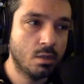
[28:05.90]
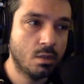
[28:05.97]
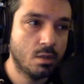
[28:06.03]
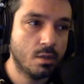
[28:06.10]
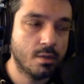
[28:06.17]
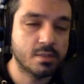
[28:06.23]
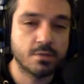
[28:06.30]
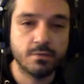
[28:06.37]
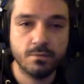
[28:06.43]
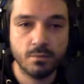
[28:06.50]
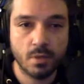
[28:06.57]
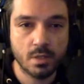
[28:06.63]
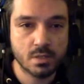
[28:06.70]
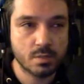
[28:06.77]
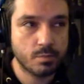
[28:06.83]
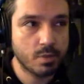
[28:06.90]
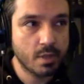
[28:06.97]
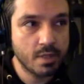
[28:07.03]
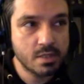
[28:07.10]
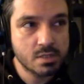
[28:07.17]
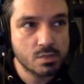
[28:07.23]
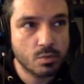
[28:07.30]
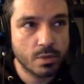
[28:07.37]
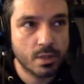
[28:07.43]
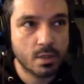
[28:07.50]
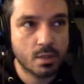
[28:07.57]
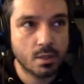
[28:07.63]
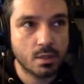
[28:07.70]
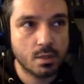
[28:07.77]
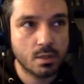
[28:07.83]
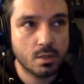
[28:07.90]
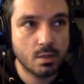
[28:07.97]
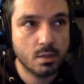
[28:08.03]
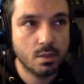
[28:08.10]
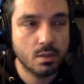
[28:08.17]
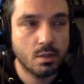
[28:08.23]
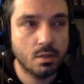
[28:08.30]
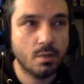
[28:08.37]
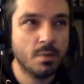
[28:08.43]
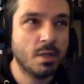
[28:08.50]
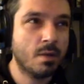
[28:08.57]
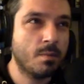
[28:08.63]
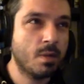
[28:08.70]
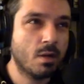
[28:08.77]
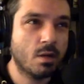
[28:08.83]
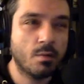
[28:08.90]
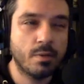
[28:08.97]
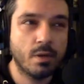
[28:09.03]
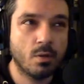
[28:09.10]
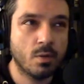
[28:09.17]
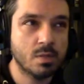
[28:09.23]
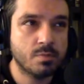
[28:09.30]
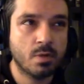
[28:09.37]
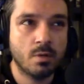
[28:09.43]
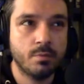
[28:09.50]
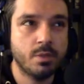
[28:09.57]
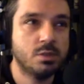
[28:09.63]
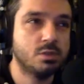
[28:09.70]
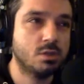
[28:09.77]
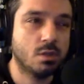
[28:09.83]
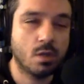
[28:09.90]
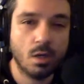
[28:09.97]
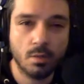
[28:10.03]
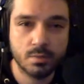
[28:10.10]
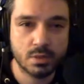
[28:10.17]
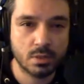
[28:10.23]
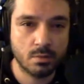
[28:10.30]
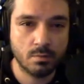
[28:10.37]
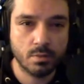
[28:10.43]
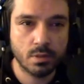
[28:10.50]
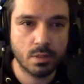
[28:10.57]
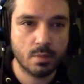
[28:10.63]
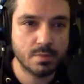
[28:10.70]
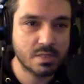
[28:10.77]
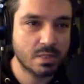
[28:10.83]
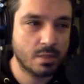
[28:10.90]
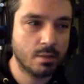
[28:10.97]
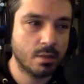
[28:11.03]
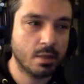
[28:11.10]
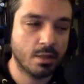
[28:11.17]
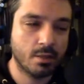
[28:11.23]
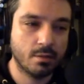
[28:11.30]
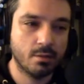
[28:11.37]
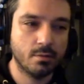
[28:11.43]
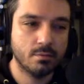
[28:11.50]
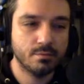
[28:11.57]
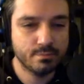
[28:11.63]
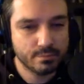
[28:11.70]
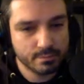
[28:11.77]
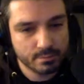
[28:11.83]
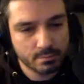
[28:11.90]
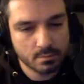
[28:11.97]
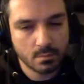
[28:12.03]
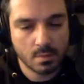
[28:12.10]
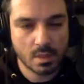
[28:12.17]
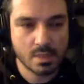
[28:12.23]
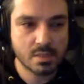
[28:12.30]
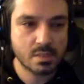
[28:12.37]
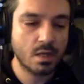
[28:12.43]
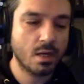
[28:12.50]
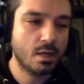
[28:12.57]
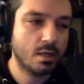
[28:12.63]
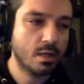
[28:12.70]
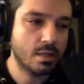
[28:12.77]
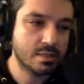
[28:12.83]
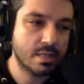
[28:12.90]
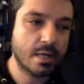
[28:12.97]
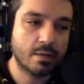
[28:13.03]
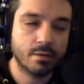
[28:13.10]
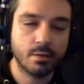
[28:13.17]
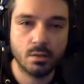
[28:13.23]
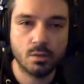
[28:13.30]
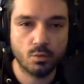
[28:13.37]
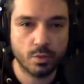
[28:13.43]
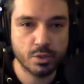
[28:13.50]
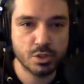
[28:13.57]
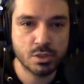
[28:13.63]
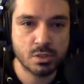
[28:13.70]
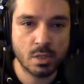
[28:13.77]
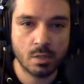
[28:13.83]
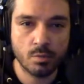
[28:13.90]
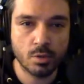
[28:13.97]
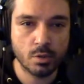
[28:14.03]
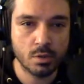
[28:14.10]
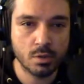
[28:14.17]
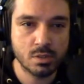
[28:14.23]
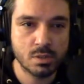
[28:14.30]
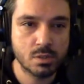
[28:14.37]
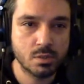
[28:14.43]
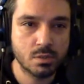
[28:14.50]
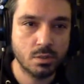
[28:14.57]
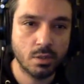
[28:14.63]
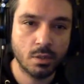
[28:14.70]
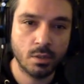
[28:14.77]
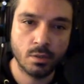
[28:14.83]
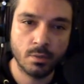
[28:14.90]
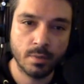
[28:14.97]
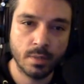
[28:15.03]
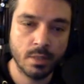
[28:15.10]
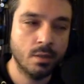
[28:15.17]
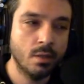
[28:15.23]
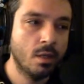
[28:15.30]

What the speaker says: is a place where I'm not comparing West Palm Beach to Compton, but I'm saying like it's not exactly the richest neighborhoods. You know what I mean?